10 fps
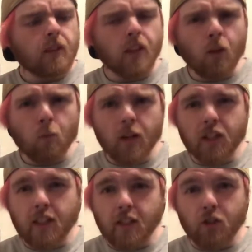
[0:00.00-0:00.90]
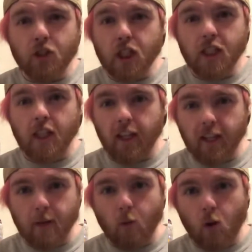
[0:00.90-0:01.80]
Which he's just
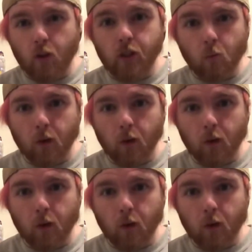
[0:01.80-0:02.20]
selling them all to one